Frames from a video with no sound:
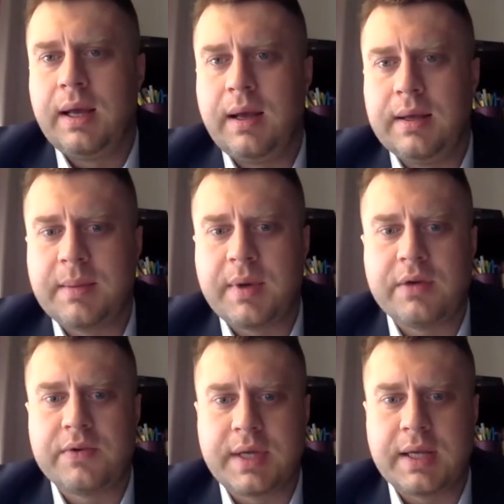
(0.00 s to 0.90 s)
Some
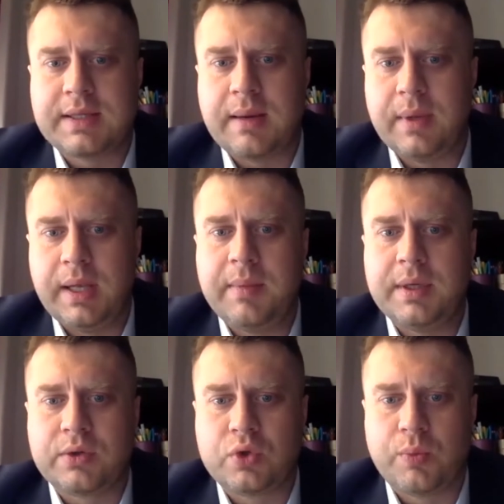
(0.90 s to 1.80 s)
countries got some
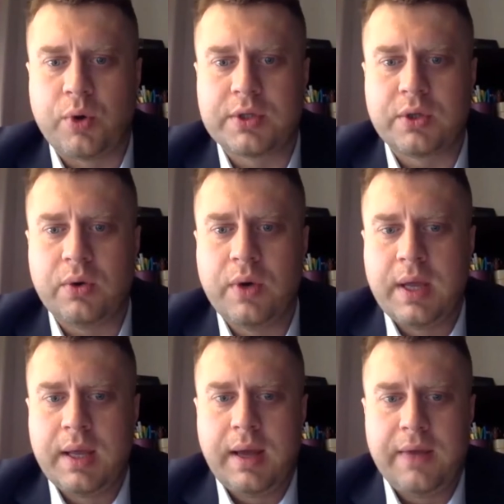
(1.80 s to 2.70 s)
limited support. So
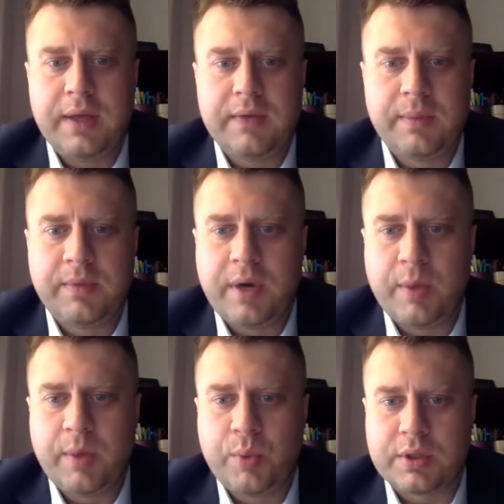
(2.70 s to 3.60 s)
I think it will be a very
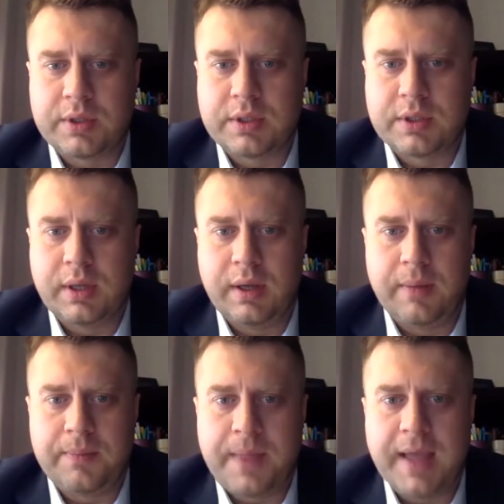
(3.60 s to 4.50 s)
important
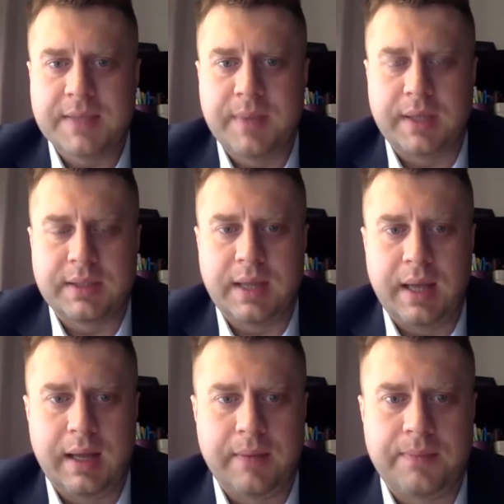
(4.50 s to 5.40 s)
aspect
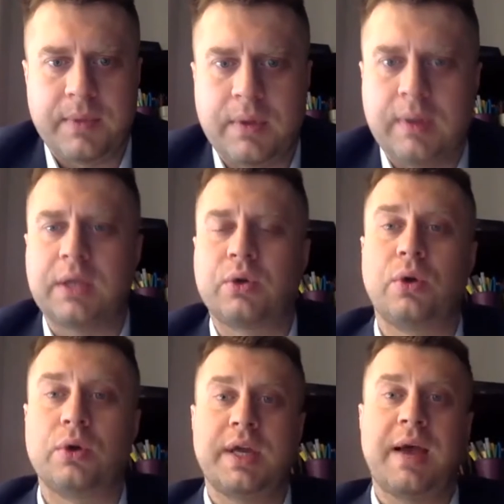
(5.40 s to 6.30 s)
that could
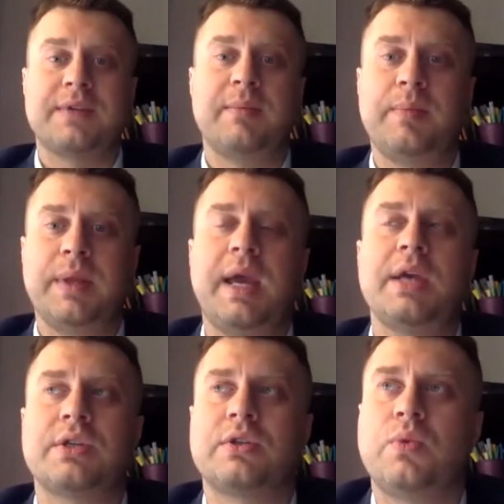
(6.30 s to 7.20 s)
also have some
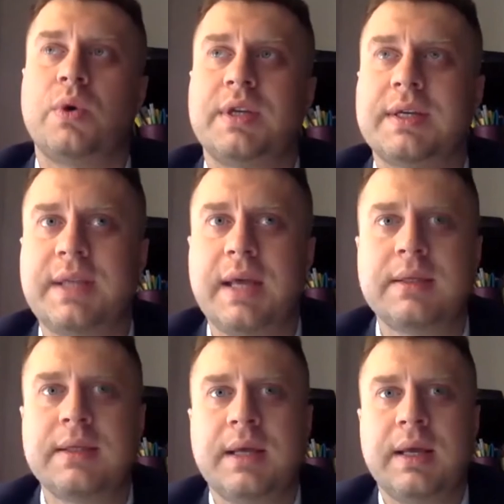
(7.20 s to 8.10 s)
implications to what
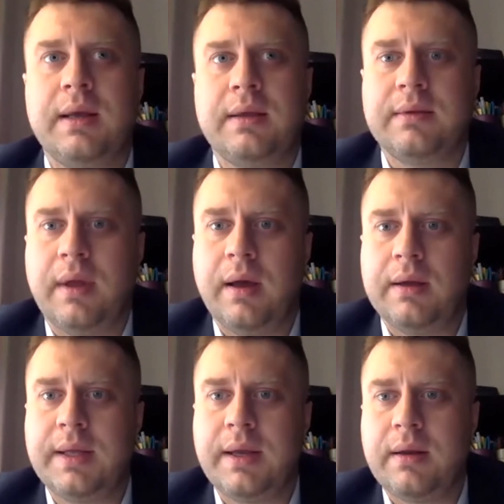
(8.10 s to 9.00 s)
extent
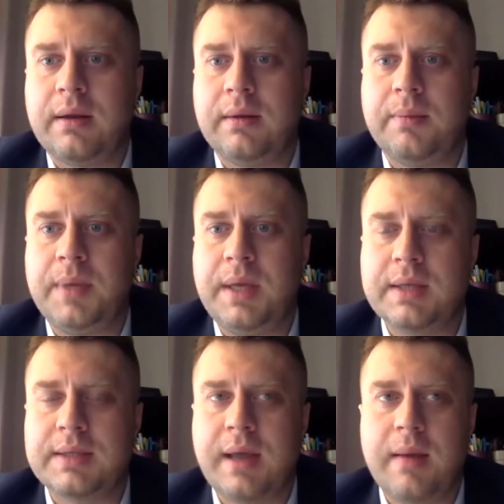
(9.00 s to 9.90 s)
there'll be
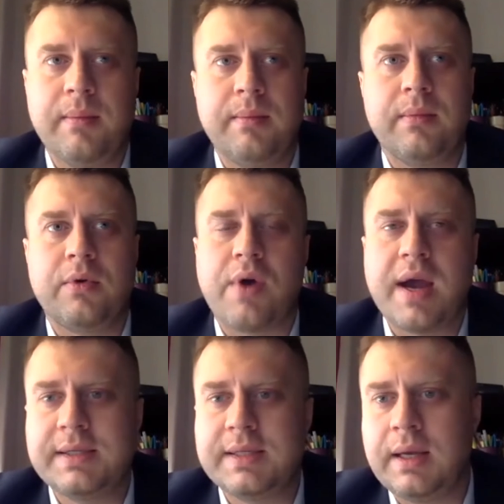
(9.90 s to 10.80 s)
some
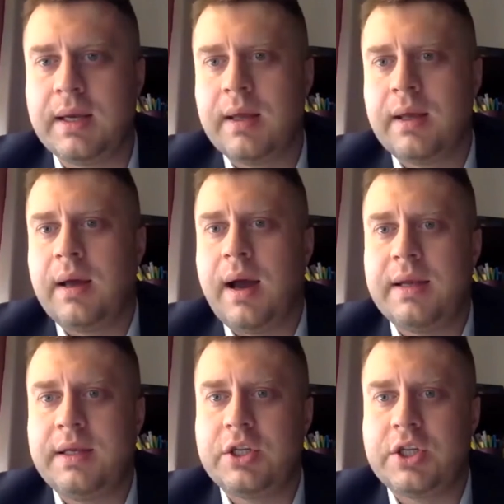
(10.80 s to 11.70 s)
rising
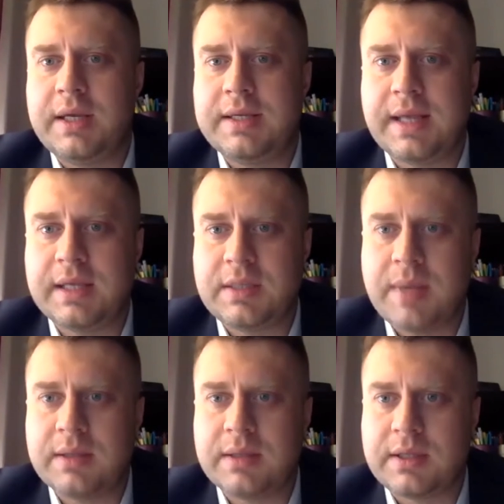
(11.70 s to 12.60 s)
anti-Chinese
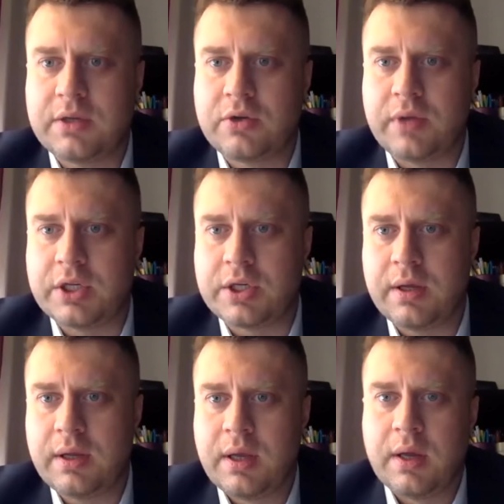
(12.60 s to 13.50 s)
sentiment in Central
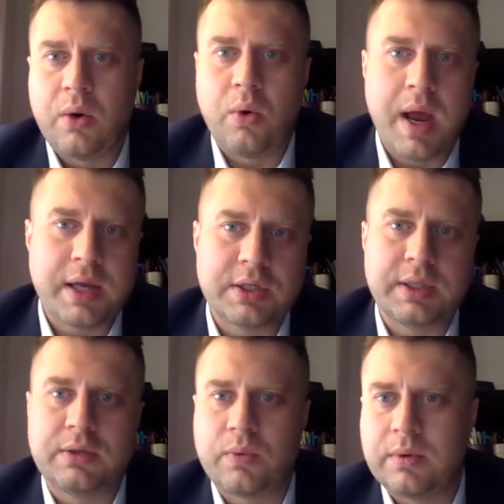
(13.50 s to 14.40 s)
Asia, or
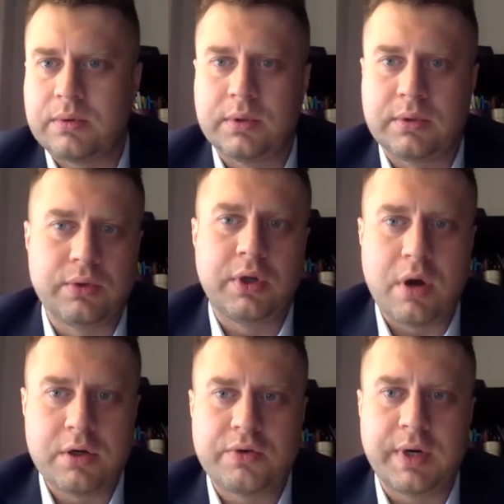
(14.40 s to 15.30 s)
actually to the
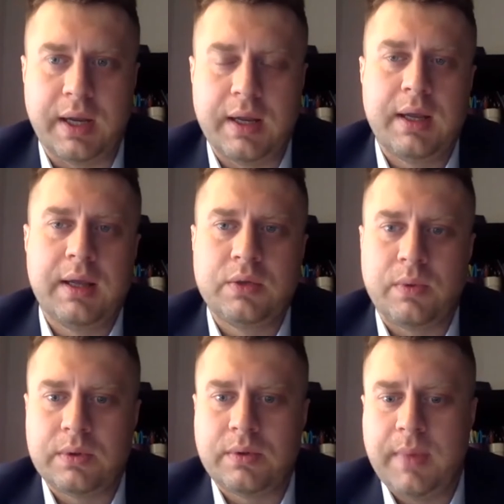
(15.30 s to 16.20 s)
contrary,
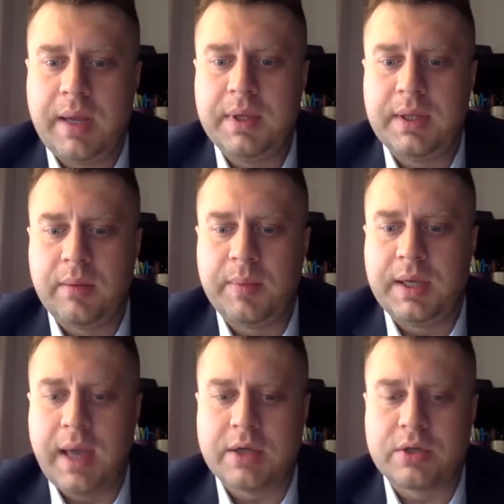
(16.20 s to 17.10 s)
to maybe there'll
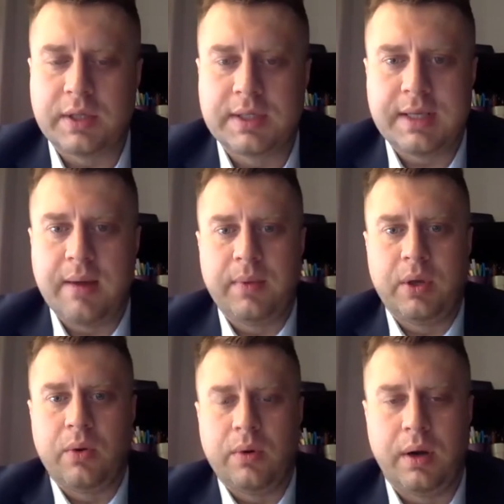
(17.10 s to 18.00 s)
be actually
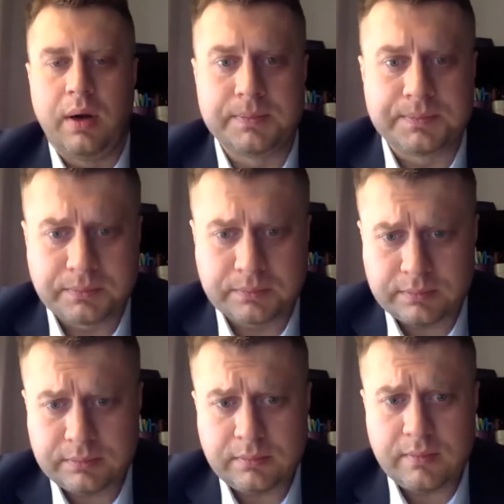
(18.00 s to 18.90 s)
some,
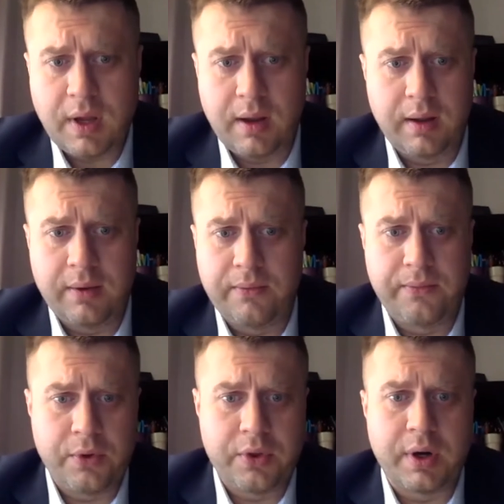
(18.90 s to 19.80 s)

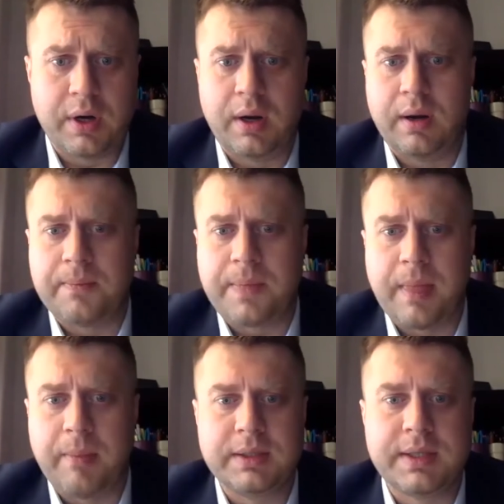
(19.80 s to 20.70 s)
further
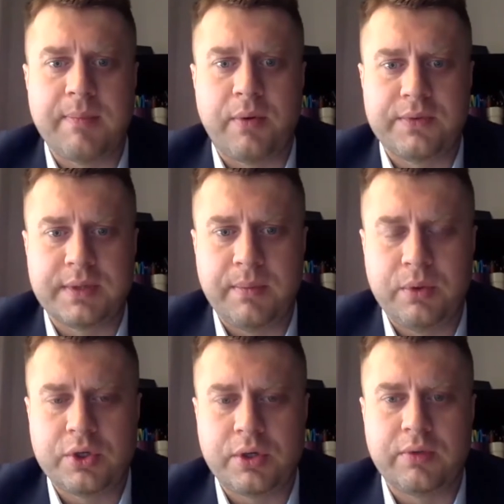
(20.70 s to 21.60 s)
build up of some
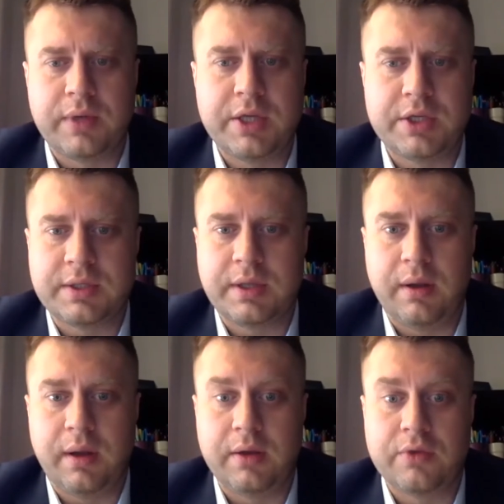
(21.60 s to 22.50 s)
mutual relations
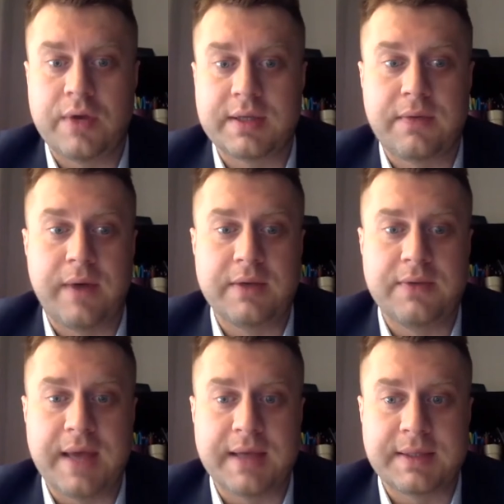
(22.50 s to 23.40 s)
and trust quite
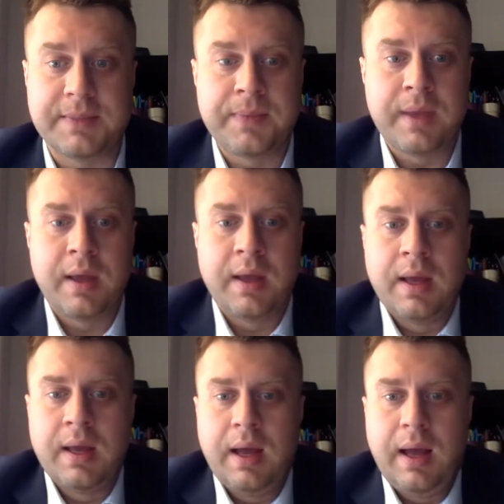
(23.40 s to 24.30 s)
fast.
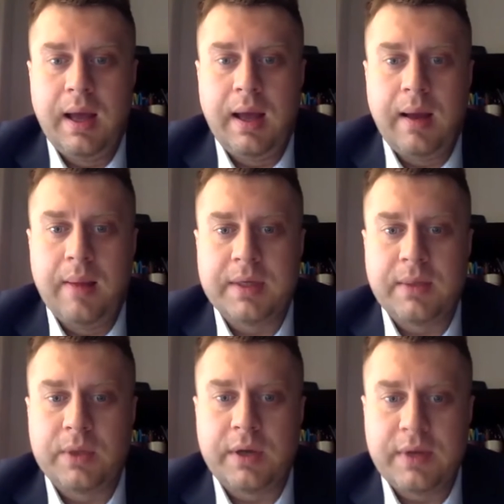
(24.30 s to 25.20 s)
But
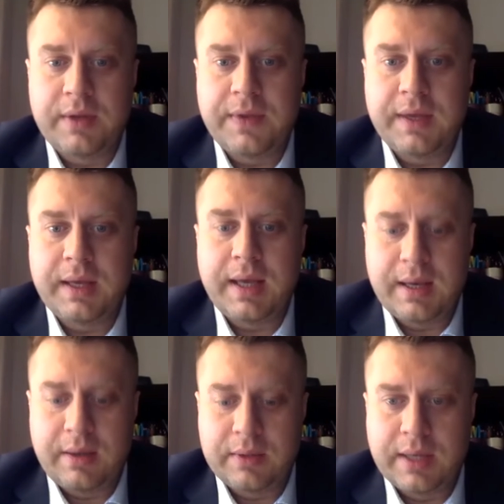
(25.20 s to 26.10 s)
what I really think,
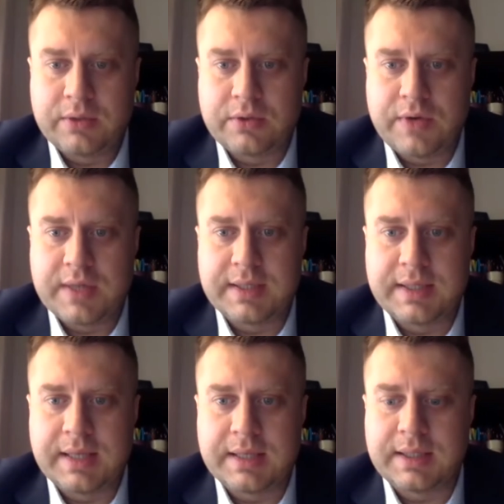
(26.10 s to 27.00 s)
again, I would like to stress is that